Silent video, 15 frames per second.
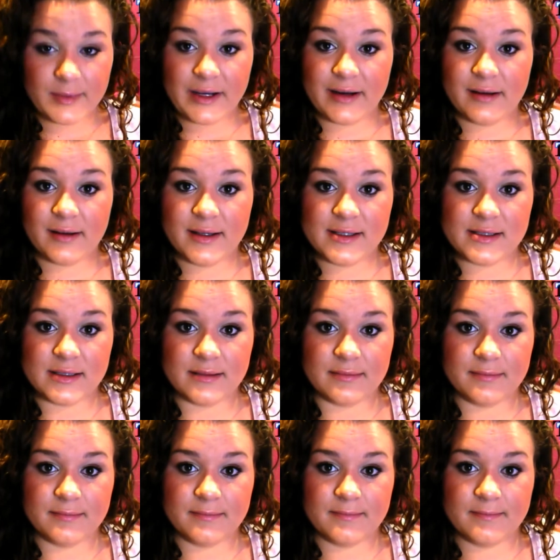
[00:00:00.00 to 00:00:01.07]
kind of lazy.
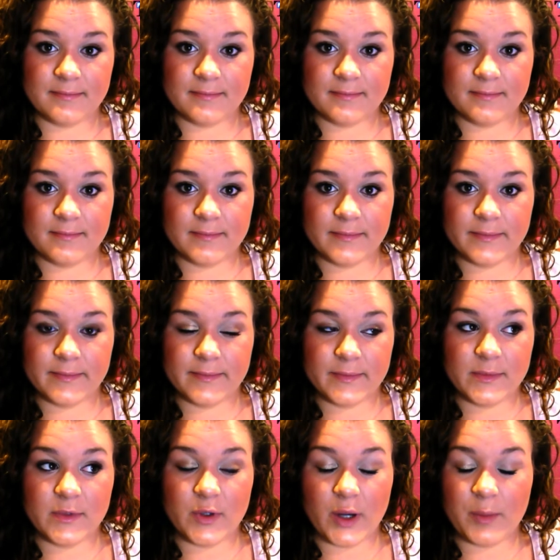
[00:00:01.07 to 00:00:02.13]

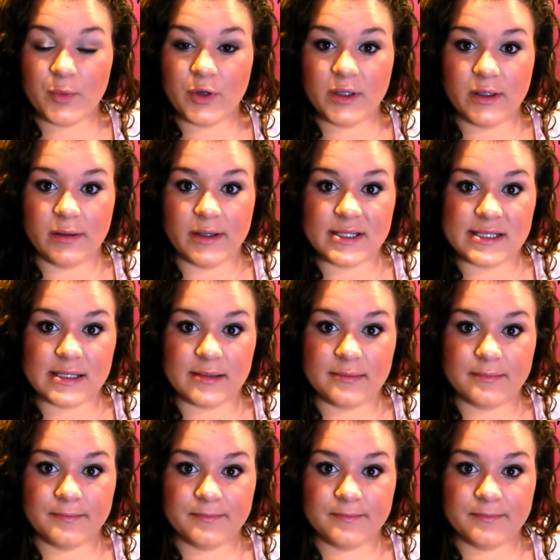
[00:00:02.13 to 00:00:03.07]
I'm really lazy.